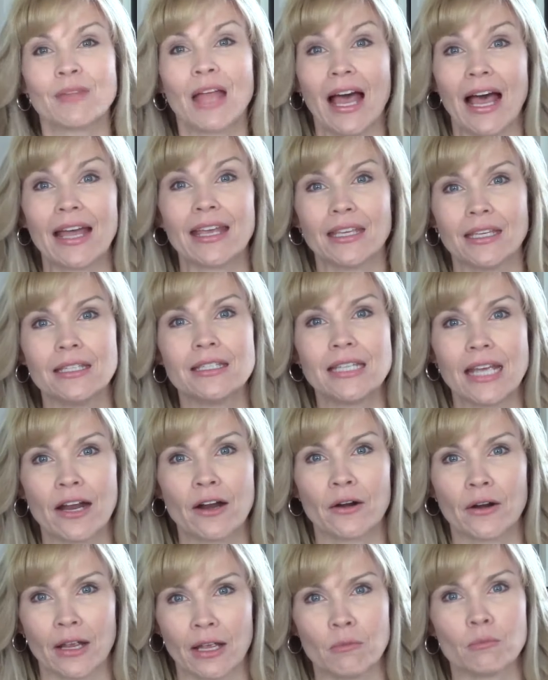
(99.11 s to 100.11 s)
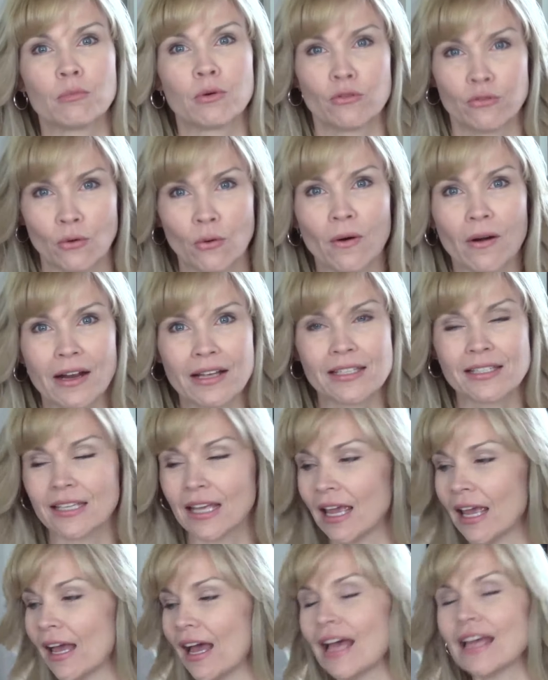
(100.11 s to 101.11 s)
I eat dairy before I
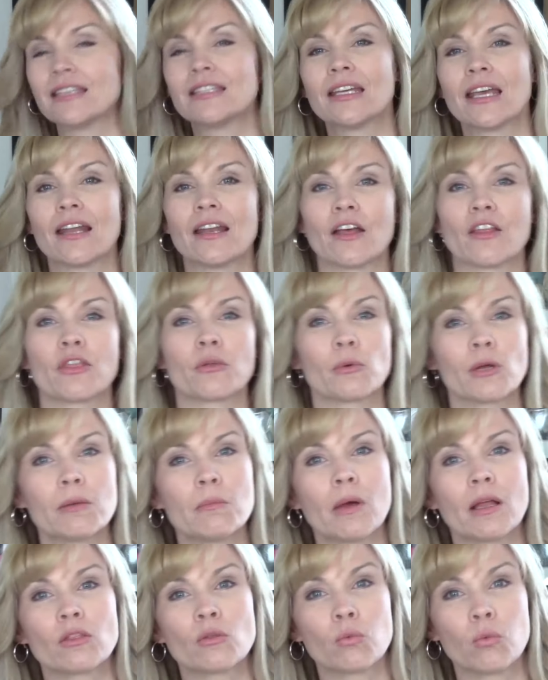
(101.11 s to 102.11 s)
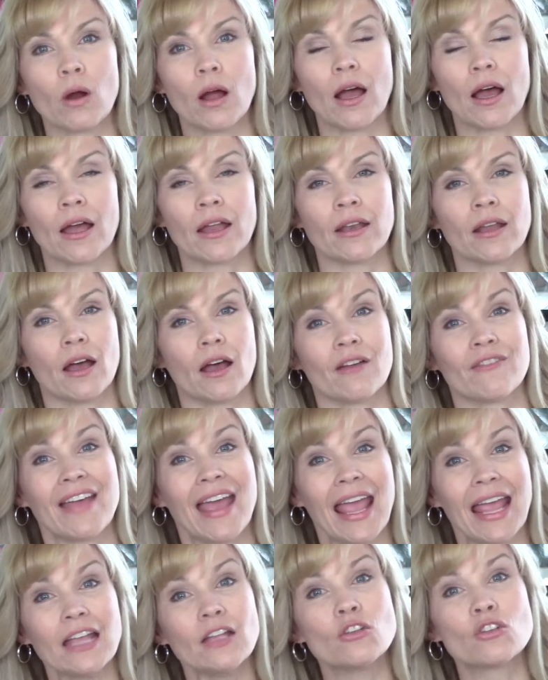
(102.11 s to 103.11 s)
sing. I did a three-month run of
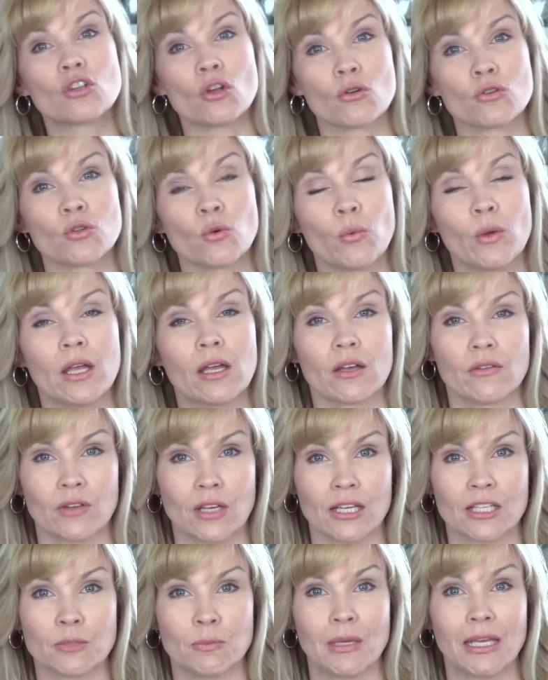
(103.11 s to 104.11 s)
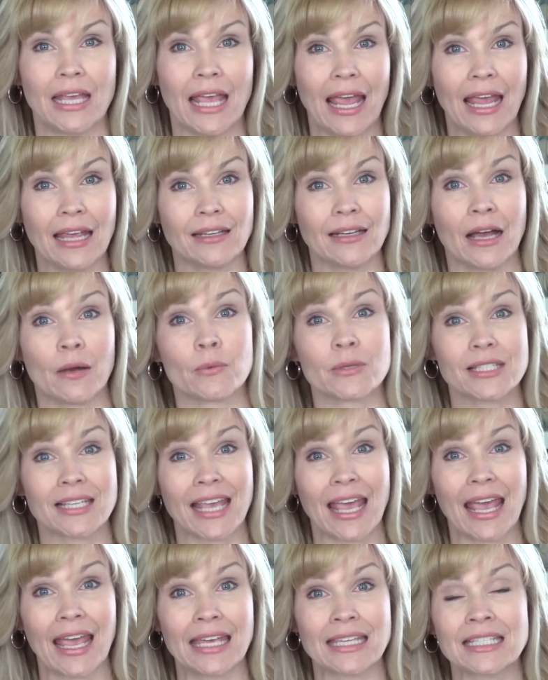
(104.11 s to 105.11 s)
eight shows a week of Kiss Me Kate, and I was
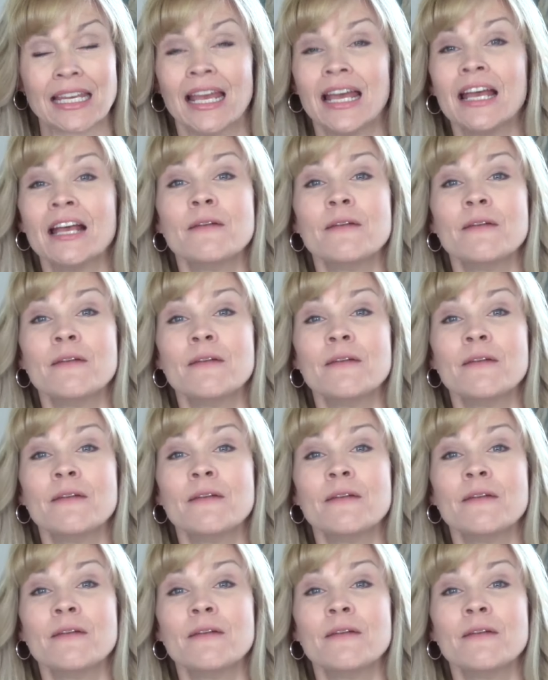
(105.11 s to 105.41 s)
Kate.